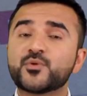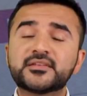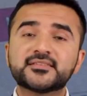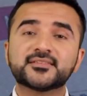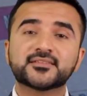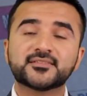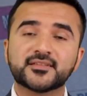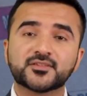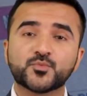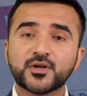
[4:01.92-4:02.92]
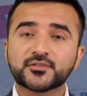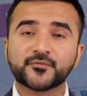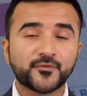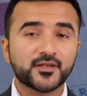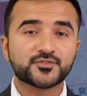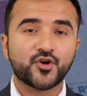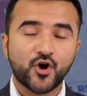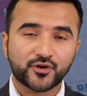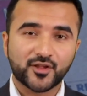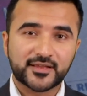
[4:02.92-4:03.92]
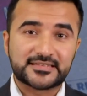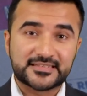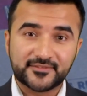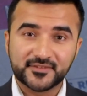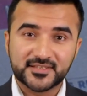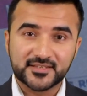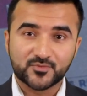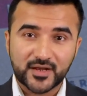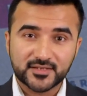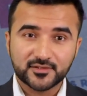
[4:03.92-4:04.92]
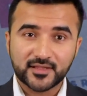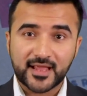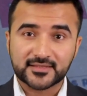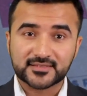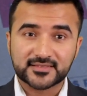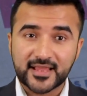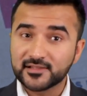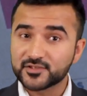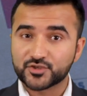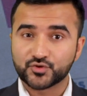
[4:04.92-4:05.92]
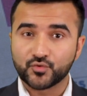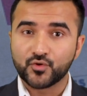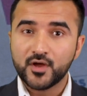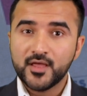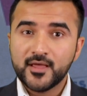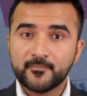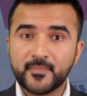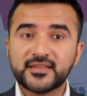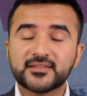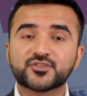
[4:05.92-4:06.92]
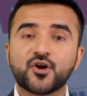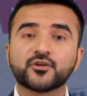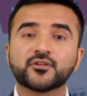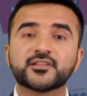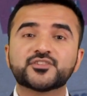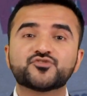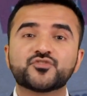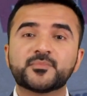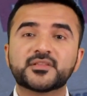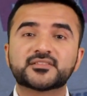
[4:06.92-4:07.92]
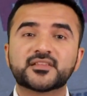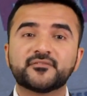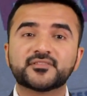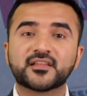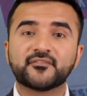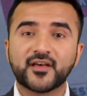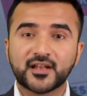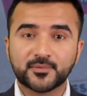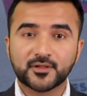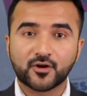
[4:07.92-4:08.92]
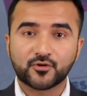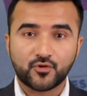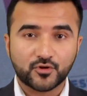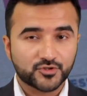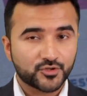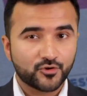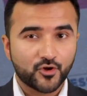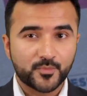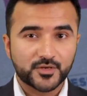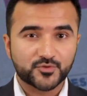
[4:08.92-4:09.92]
2016, the world's first online DVD rental and sales store made its online streaming service available across the globe in